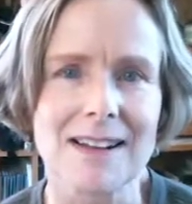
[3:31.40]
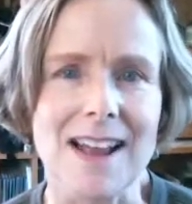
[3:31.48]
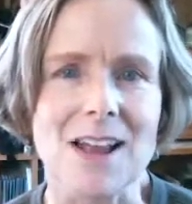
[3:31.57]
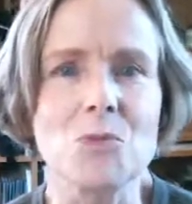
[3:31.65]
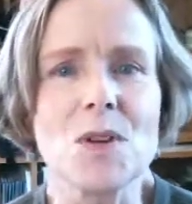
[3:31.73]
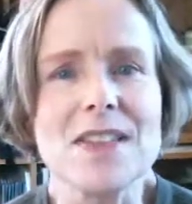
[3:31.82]

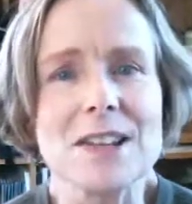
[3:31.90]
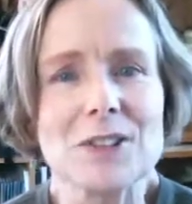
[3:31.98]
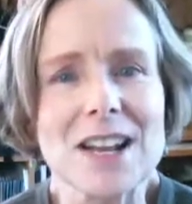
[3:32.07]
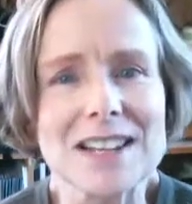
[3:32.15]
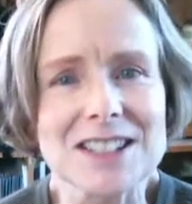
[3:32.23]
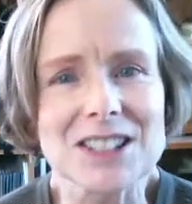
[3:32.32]
And when they're
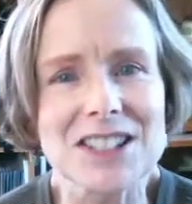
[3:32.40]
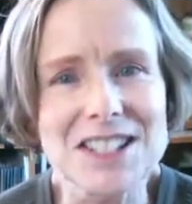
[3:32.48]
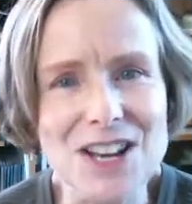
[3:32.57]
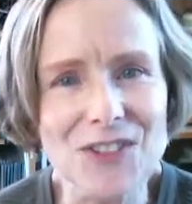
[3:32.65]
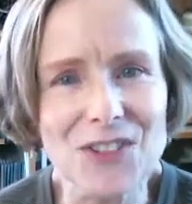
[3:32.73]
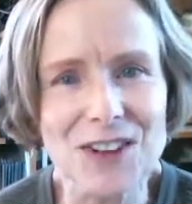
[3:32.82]
not
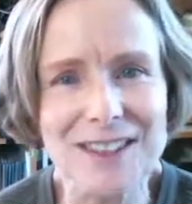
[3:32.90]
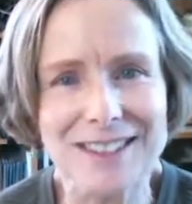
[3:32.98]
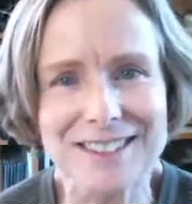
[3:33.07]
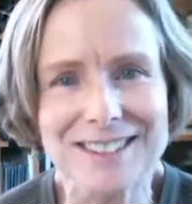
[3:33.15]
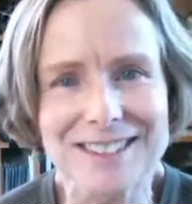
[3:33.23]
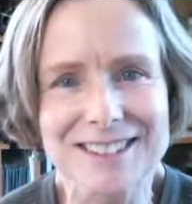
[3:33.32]

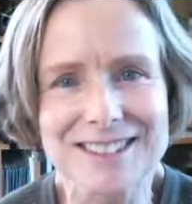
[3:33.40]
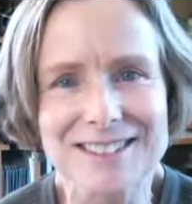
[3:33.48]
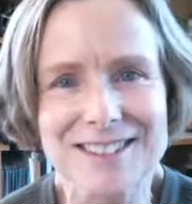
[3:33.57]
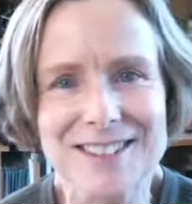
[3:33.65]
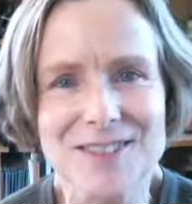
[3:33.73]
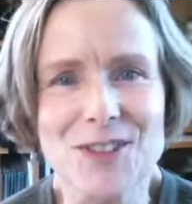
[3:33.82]
significant,
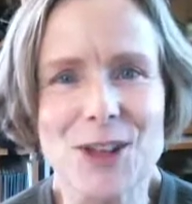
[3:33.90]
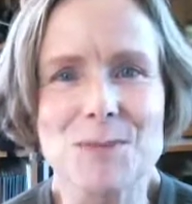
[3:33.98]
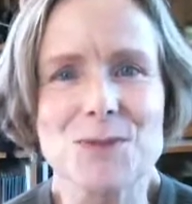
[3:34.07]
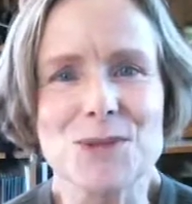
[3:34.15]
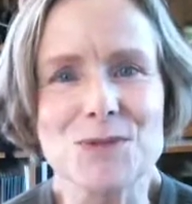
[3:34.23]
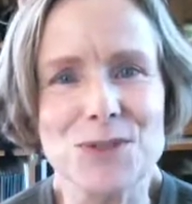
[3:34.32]
they
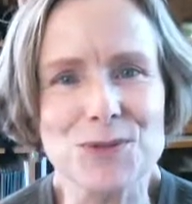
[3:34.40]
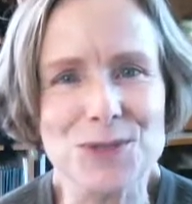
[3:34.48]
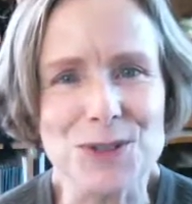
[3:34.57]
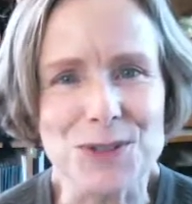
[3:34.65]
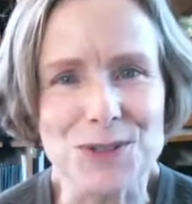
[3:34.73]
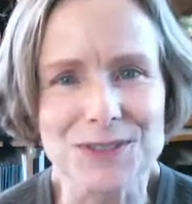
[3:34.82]
move
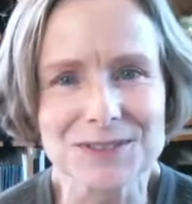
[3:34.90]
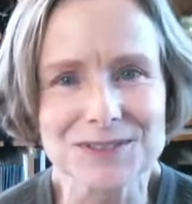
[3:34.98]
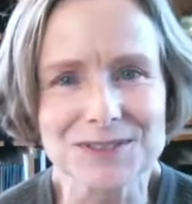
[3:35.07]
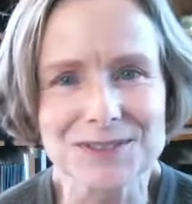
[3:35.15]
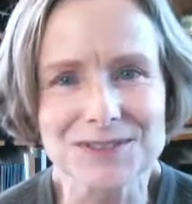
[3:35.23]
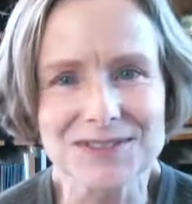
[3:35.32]
through.
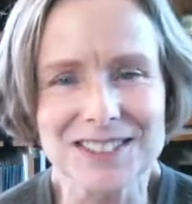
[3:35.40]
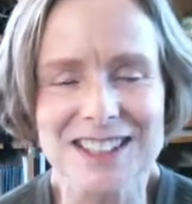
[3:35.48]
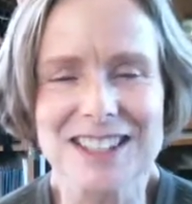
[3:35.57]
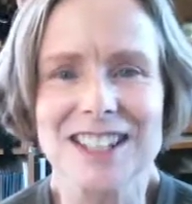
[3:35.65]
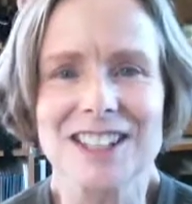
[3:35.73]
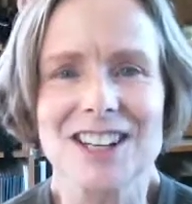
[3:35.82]
They
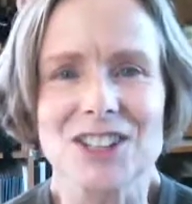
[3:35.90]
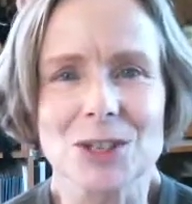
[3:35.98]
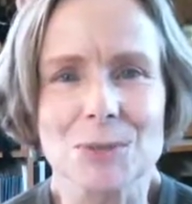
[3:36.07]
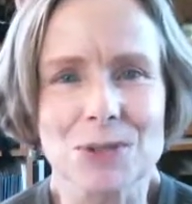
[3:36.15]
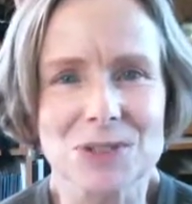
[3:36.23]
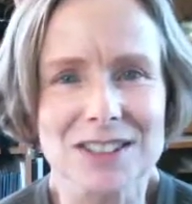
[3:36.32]
tend not to
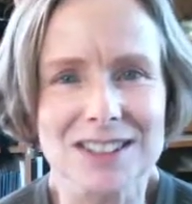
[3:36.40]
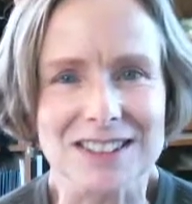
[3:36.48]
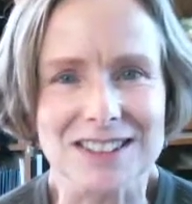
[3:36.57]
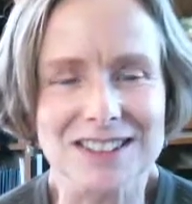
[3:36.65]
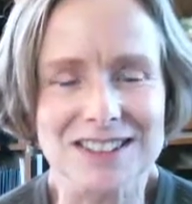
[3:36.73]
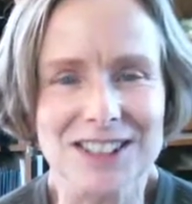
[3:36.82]

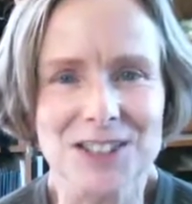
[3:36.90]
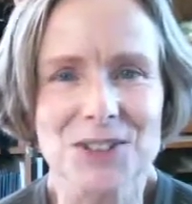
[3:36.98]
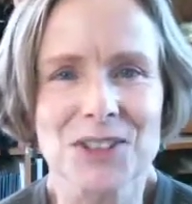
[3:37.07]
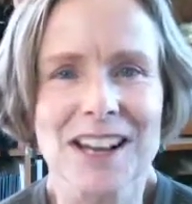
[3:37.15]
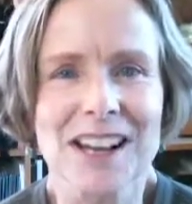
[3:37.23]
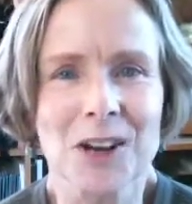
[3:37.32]
persist. They
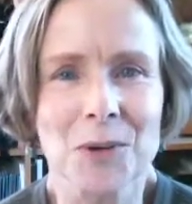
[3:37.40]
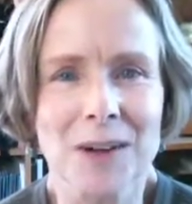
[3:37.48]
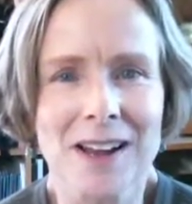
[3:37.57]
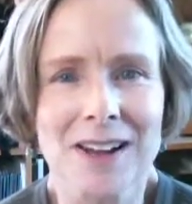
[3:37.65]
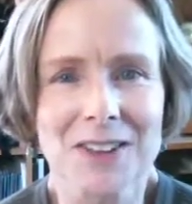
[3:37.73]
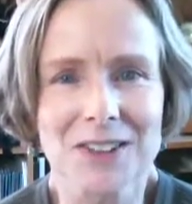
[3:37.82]
don't hang
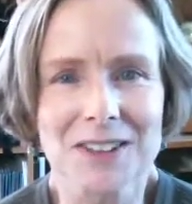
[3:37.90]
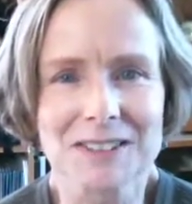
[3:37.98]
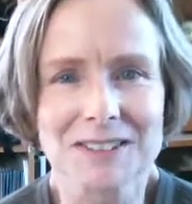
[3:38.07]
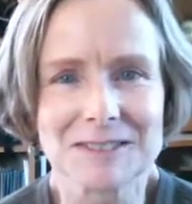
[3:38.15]
around.